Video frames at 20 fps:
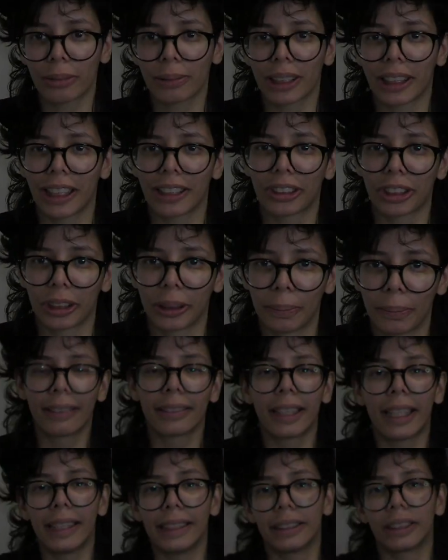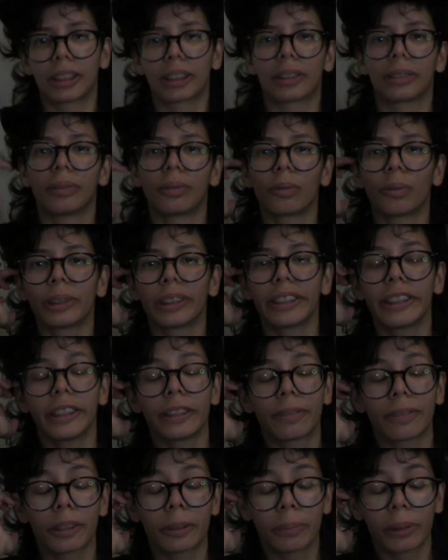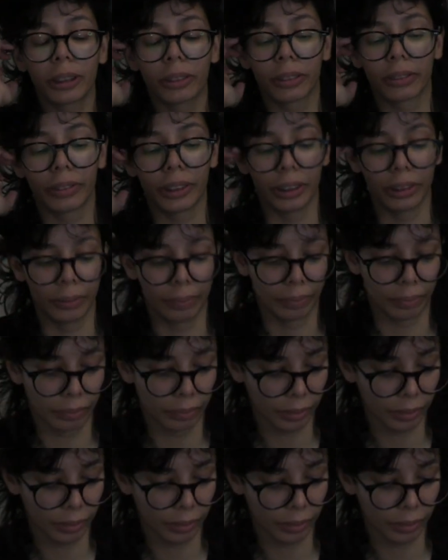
with ketchup. Guys, we're here for a book review.